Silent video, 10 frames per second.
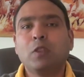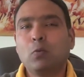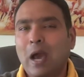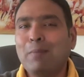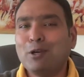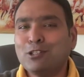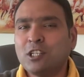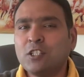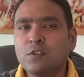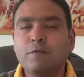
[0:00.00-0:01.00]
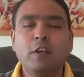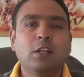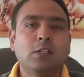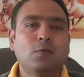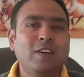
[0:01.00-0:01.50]
Why? Because it is
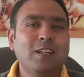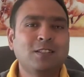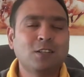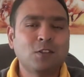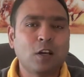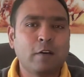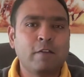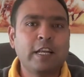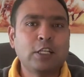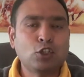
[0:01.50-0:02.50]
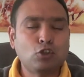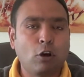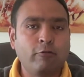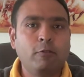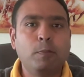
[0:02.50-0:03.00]
Venus. Venus is a very
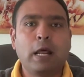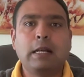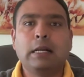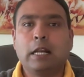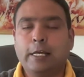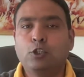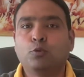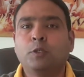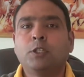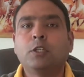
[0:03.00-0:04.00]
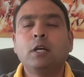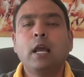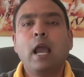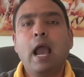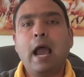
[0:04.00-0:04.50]
soft planet like Jupiter.
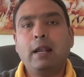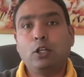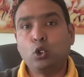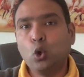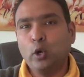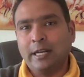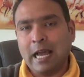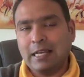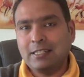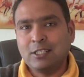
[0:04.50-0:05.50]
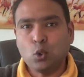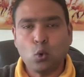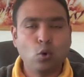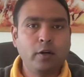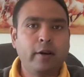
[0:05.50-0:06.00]
And though it has its
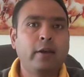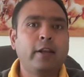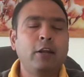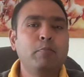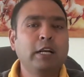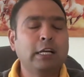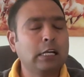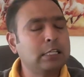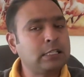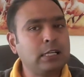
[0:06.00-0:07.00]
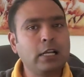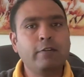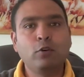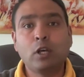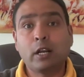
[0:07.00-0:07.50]
own trickery, but it will still give
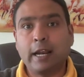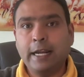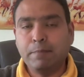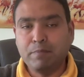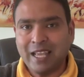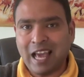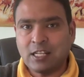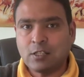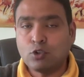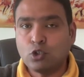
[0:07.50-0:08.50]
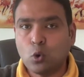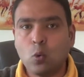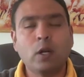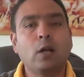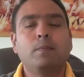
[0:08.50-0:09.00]
you the right mechanisms to
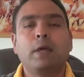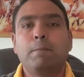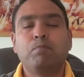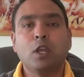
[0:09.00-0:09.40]
overcome them.